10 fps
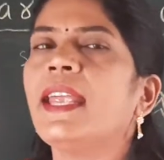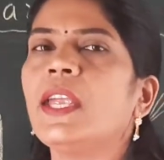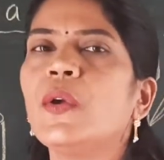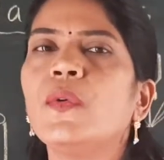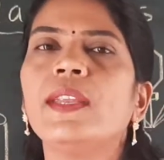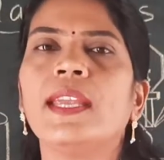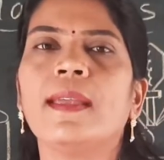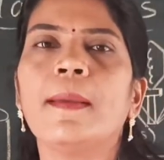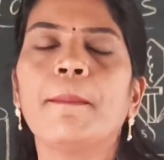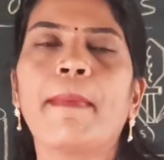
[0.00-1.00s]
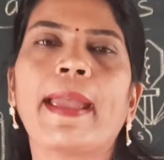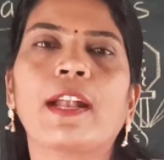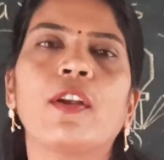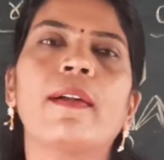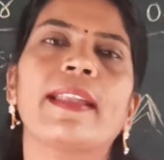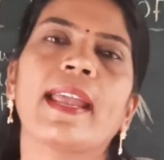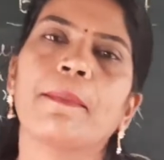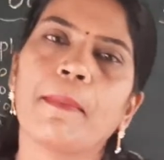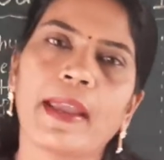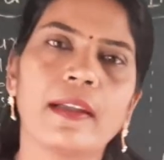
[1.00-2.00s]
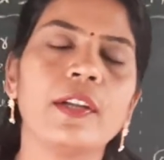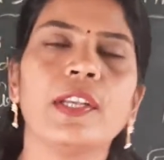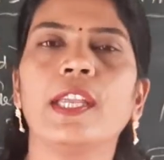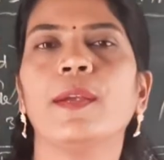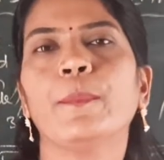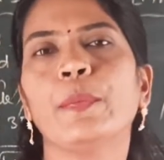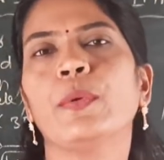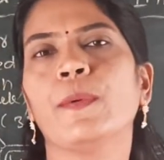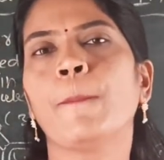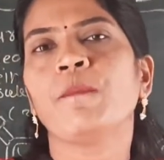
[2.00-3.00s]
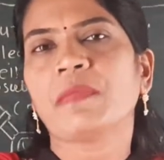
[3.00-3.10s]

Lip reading: every MacLeod and McCarthy proved